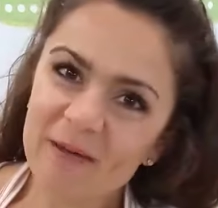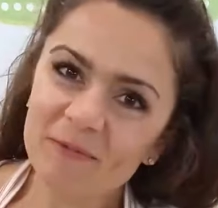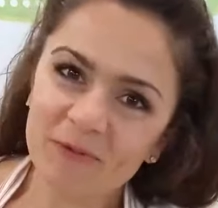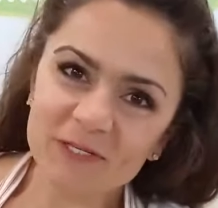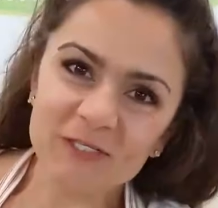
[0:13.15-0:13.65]
I'm
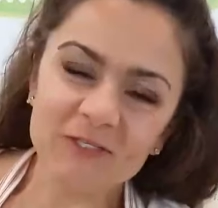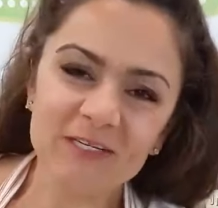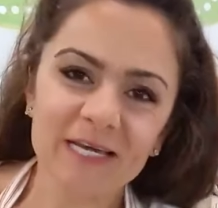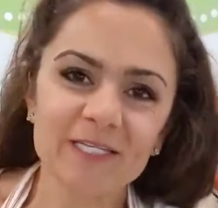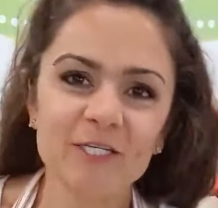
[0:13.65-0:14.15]
the registered
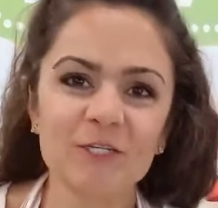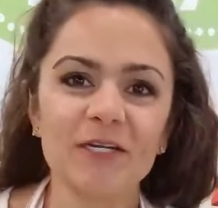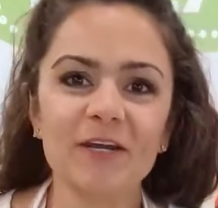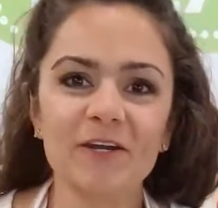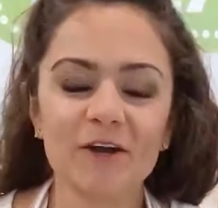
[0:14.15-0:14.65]
dietitian
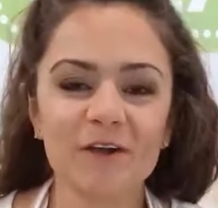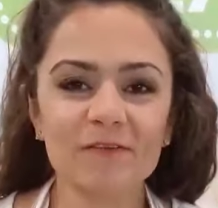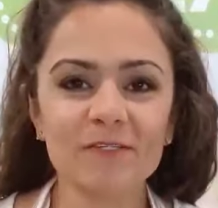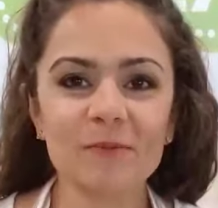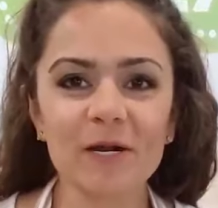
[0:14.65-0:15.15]
here at
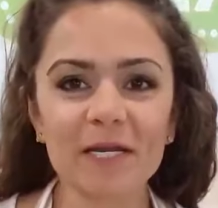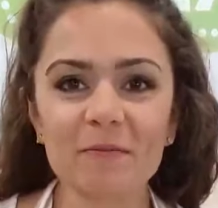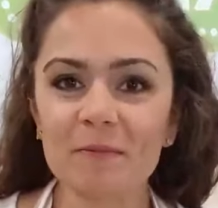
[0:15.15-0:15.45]
Harvest Market.